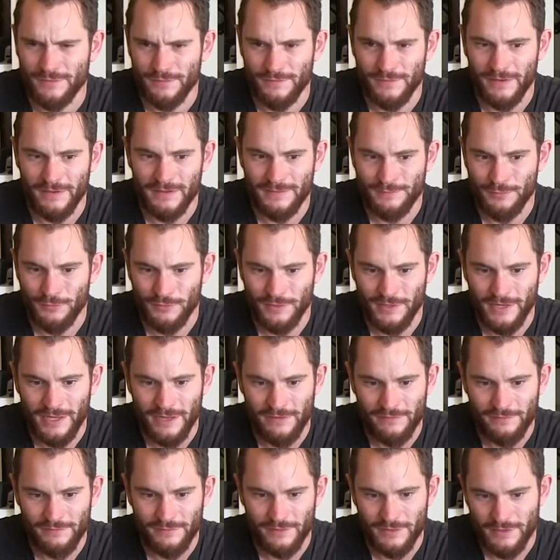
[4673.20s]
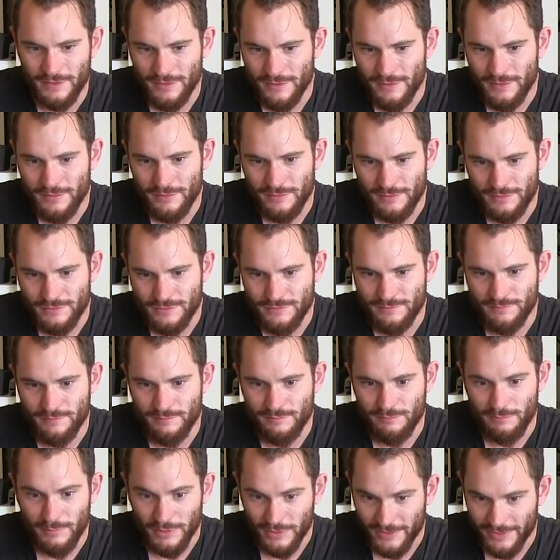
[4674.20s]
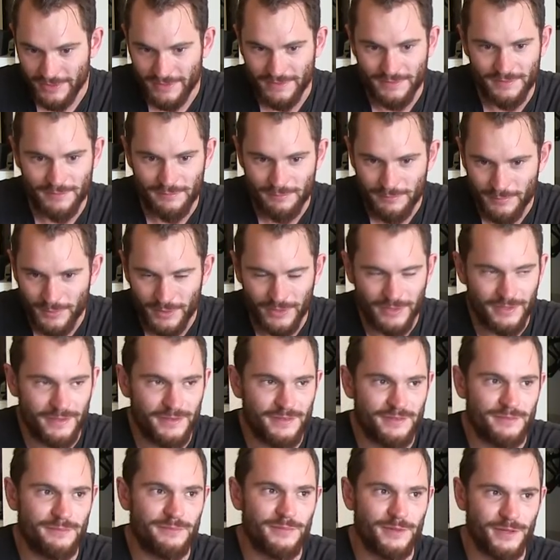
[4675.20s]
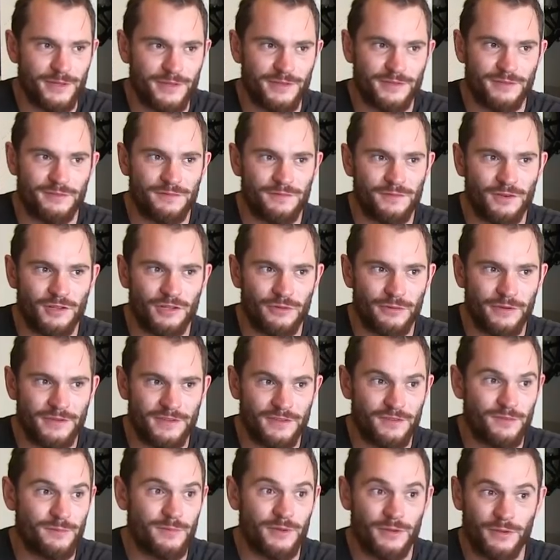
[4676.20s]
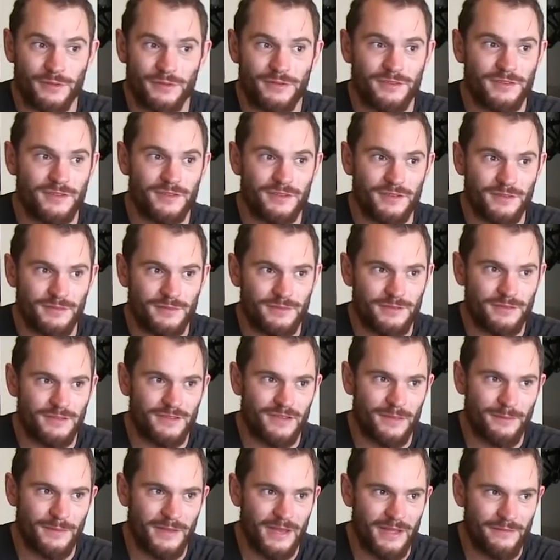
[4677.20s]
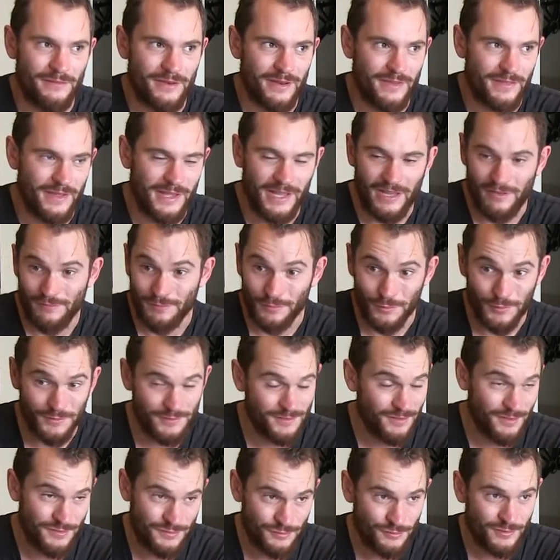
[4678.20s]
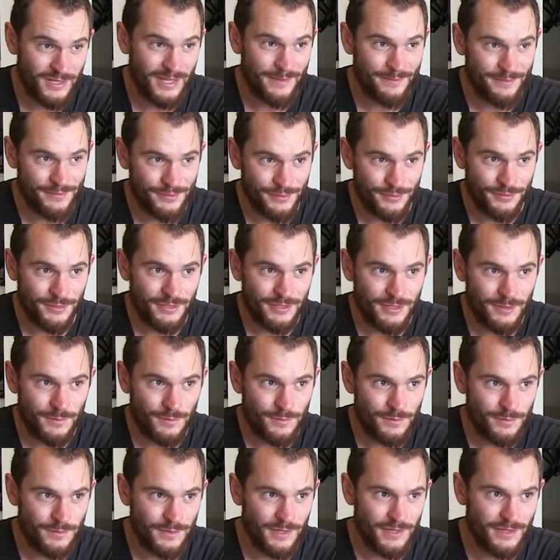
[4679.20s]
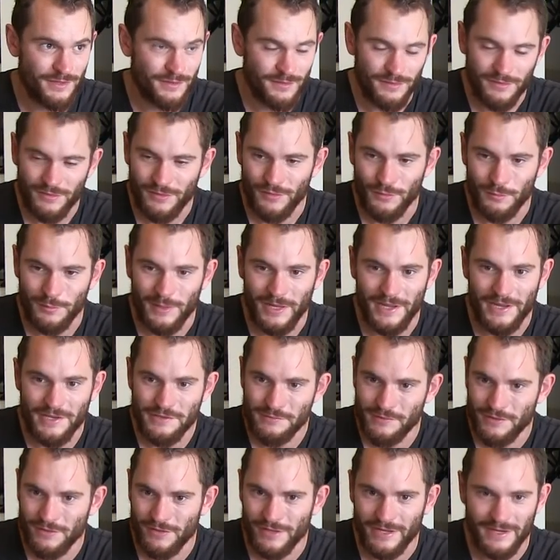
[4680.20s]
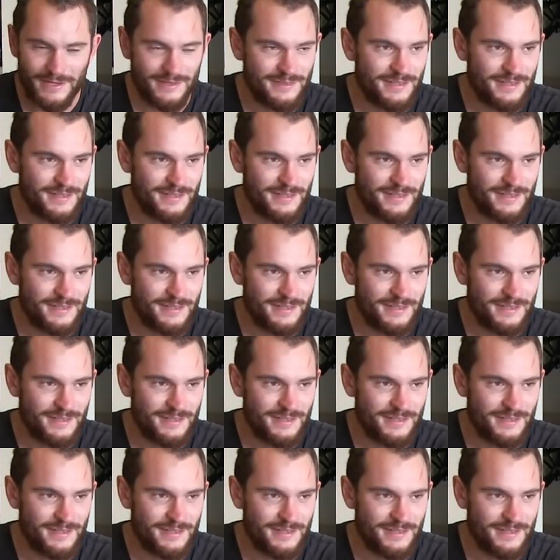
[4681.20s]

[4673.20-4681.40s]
on Facebook that have millions and millions and millions of followers, as opposed to some that have any. They have more social capital than the page with like